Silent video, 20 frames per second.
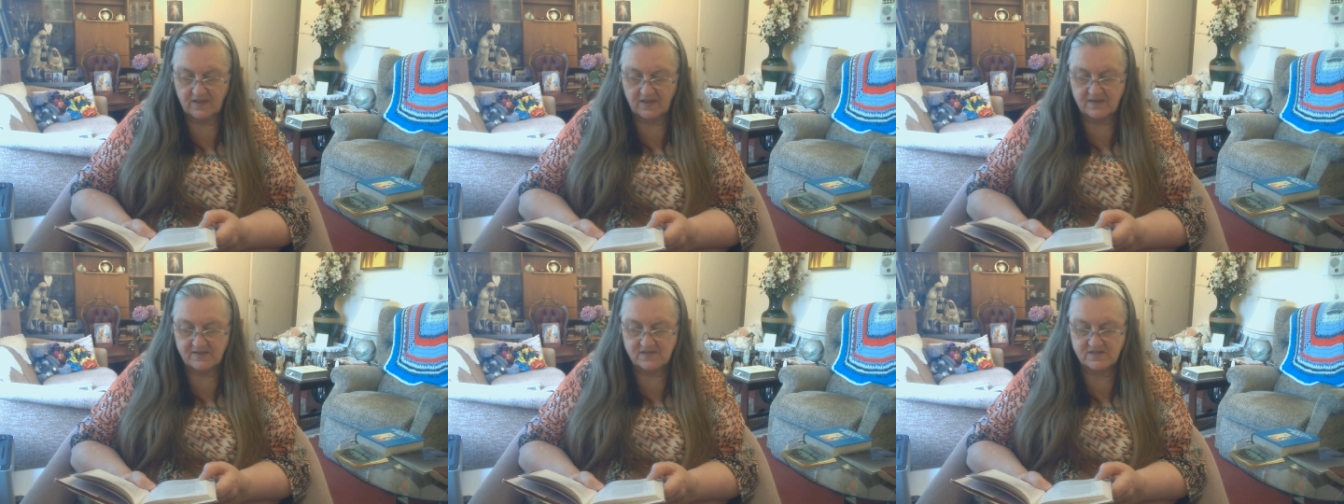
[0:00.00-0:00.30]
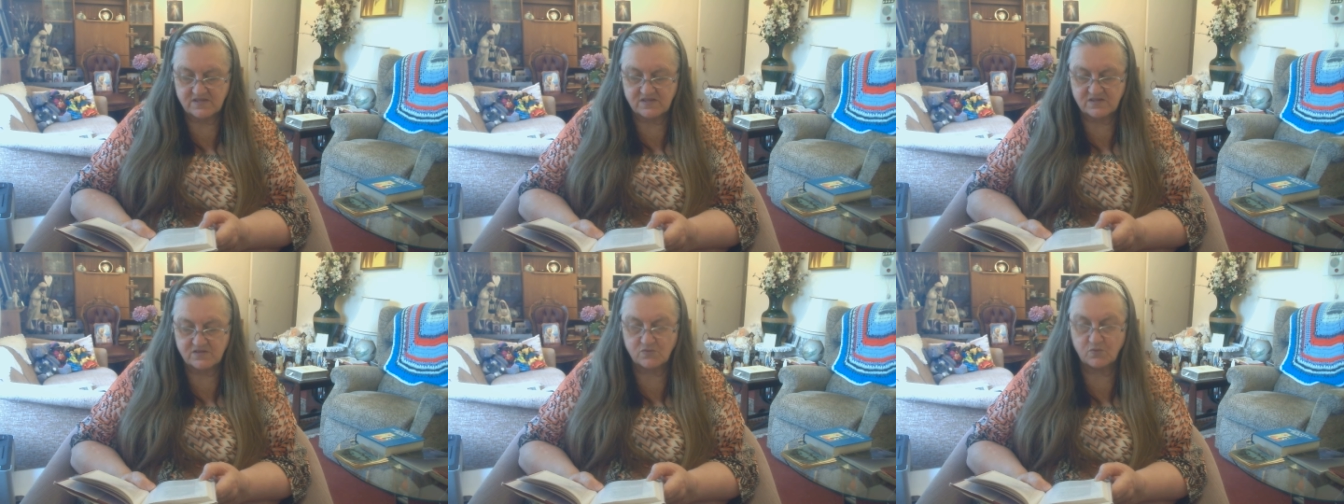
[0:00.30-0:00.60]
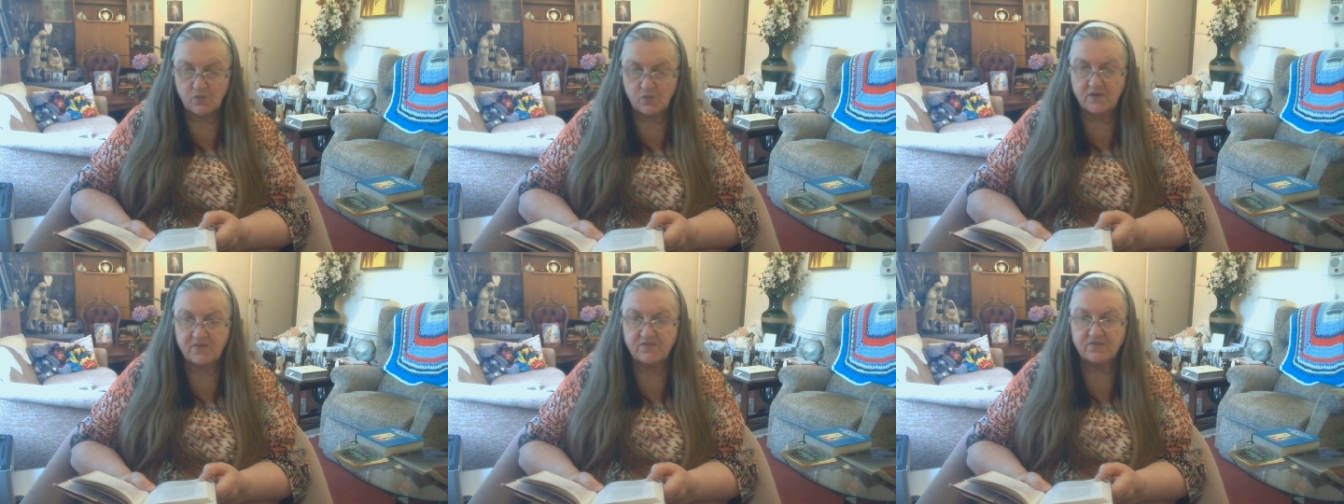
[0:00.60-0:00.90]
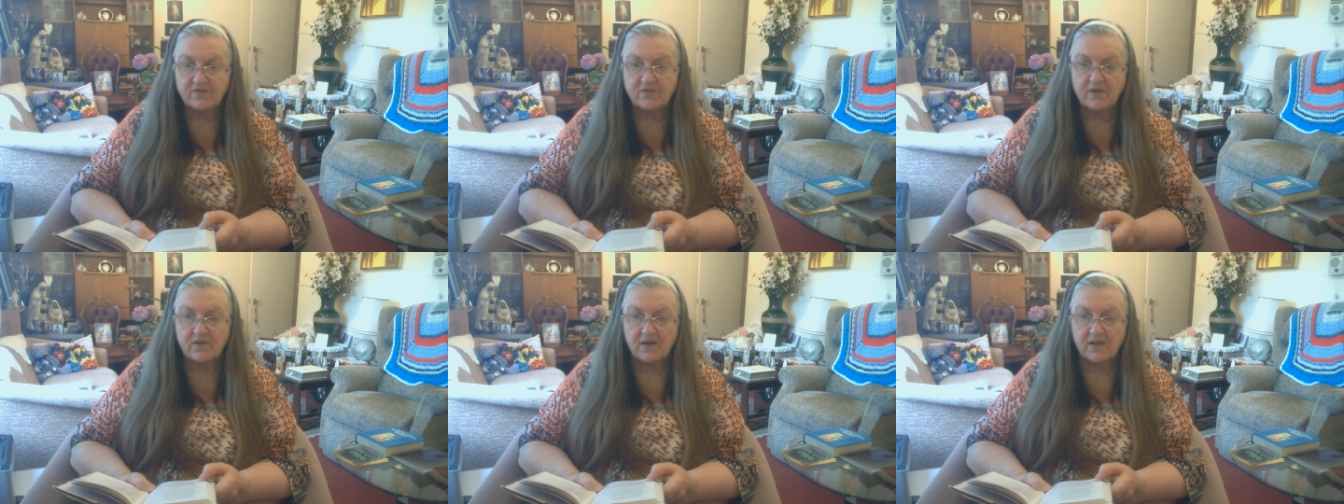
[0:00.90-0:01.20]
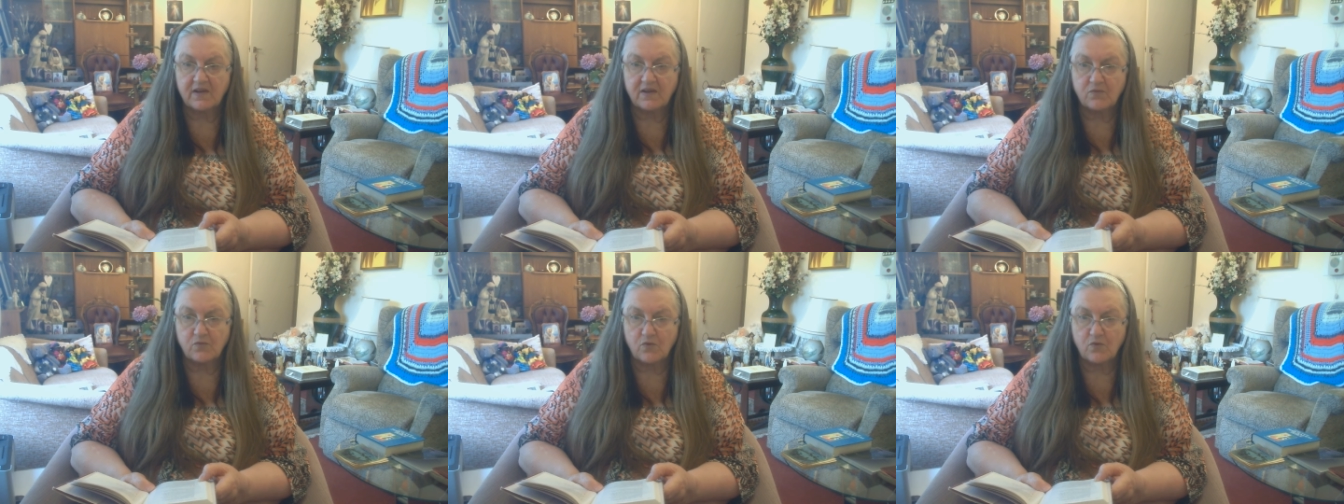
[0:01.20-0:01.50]
and
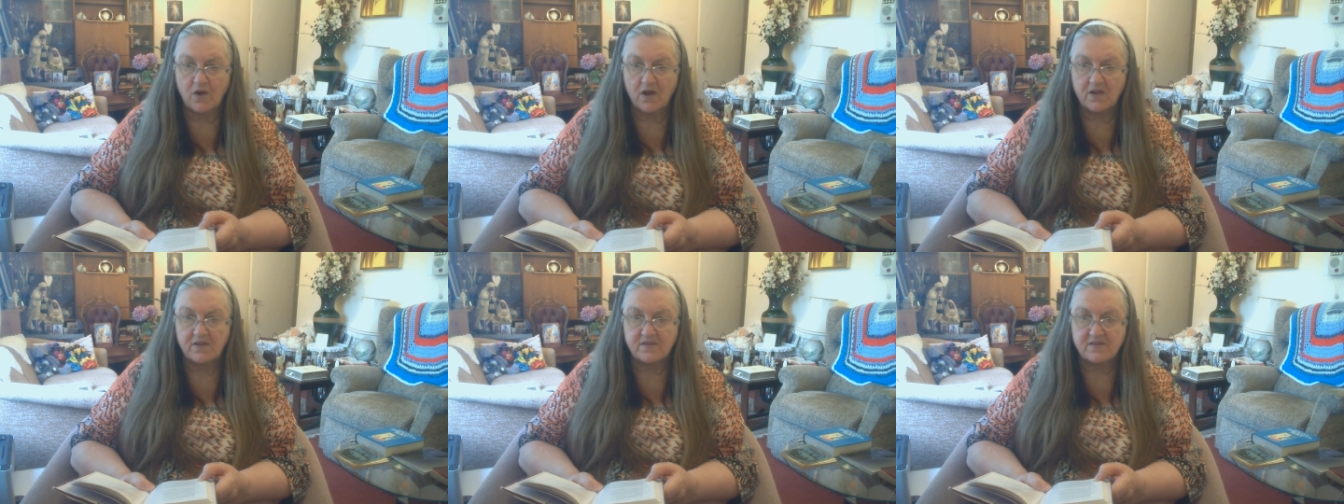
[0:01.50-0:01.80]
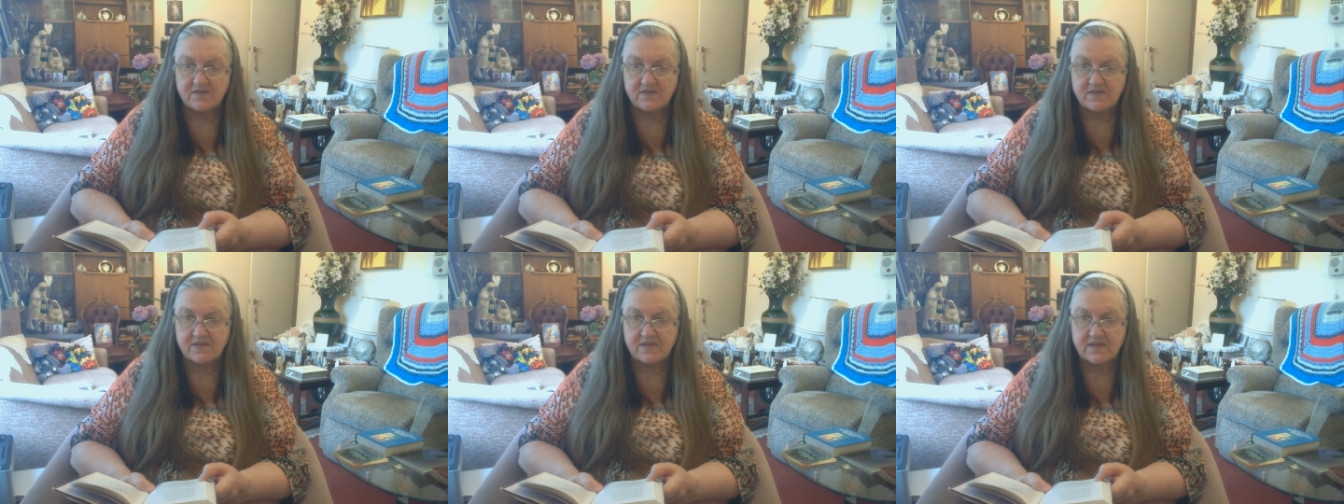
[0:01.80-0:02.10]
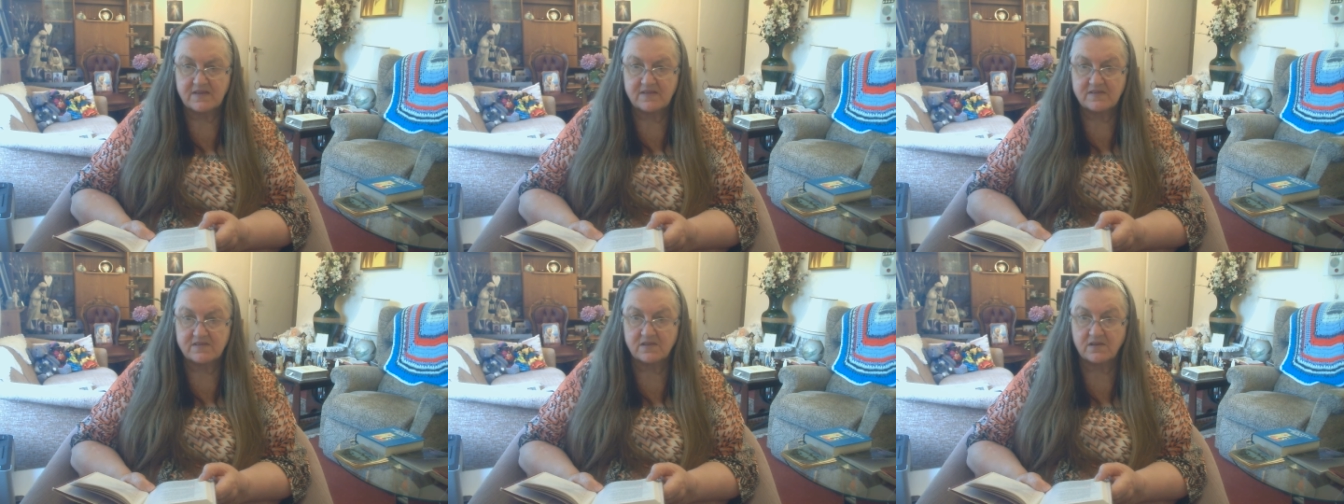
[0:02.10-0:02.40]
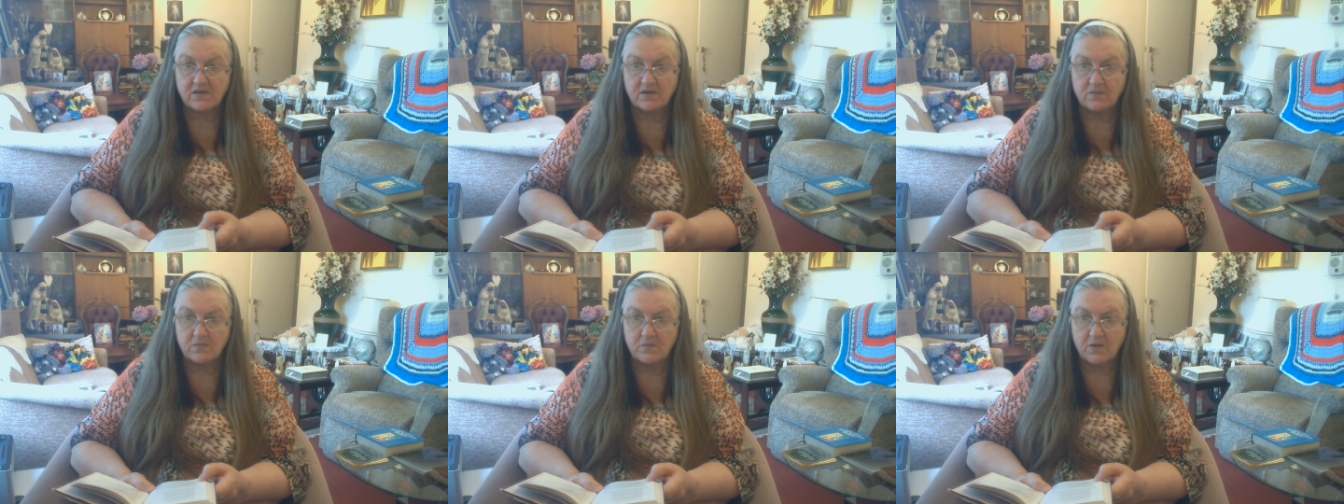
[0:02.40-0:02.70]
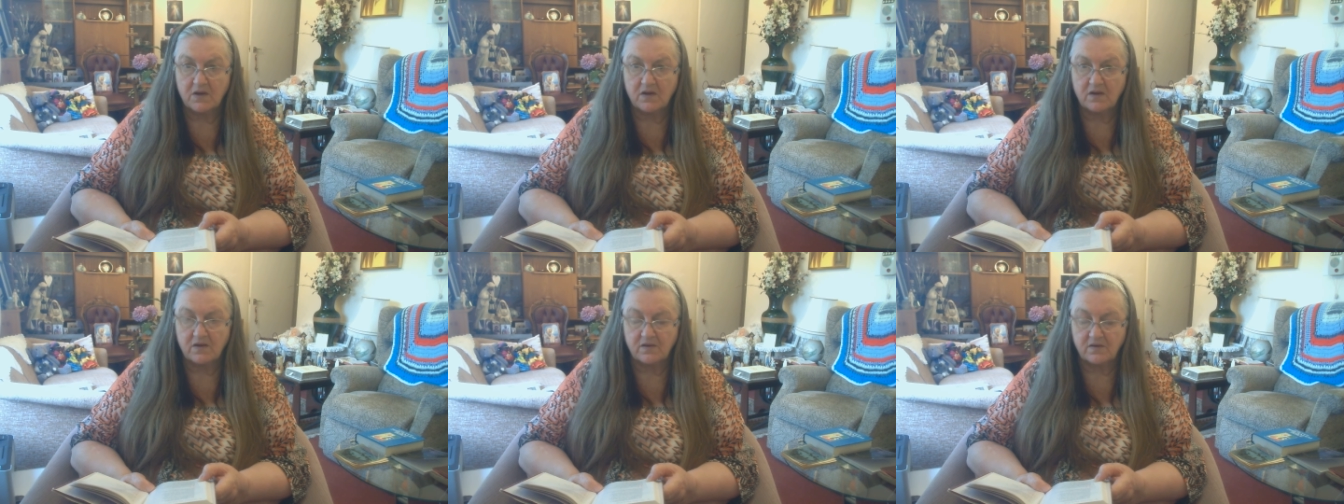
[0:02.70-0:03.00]
swiftly runs his
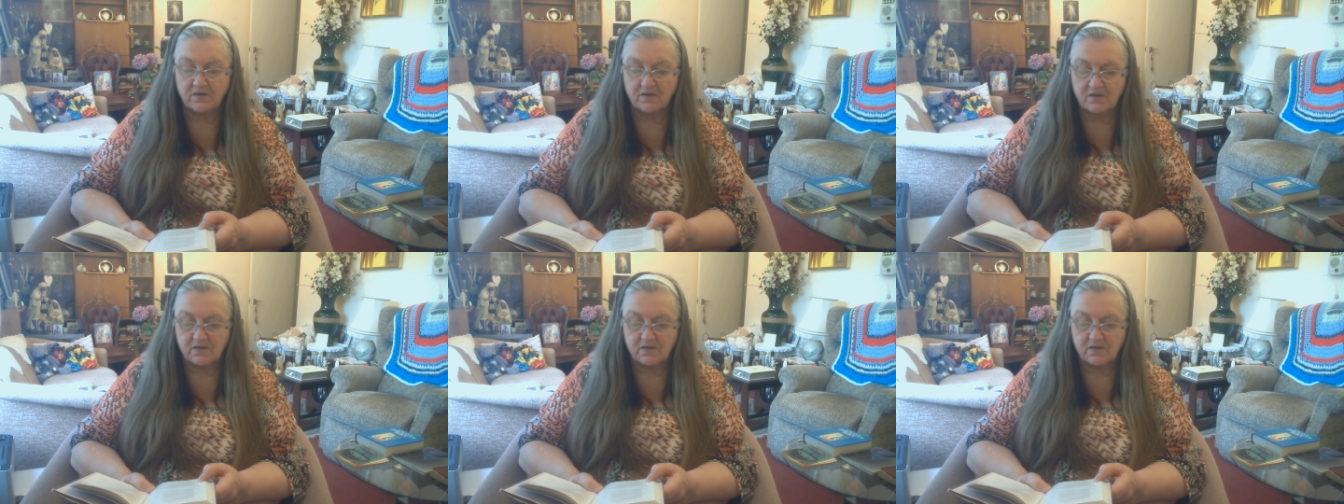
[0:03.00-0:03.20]
command.